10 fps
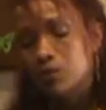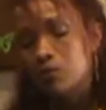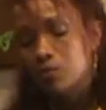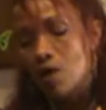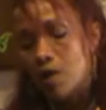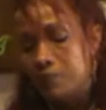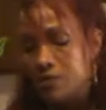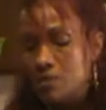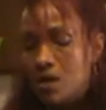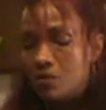The top
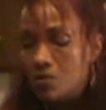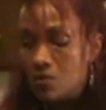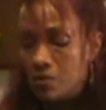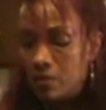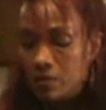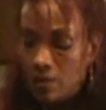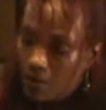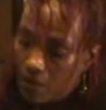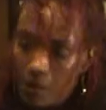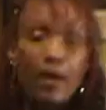is not on.
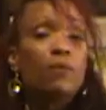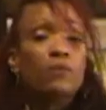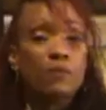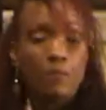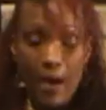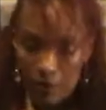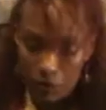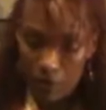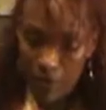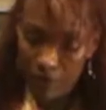I was about
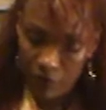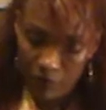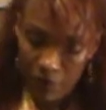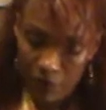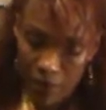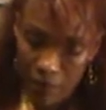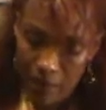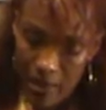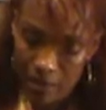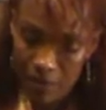to have a bit of a
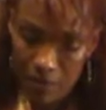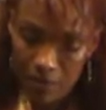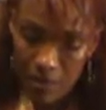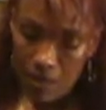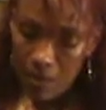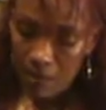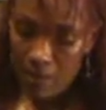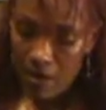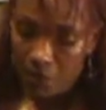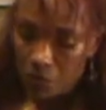mess.
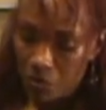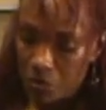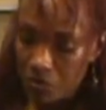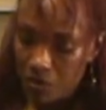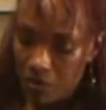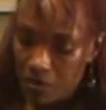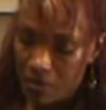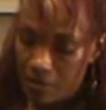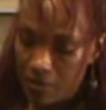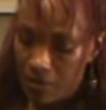My virtual
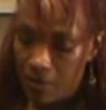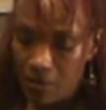assistant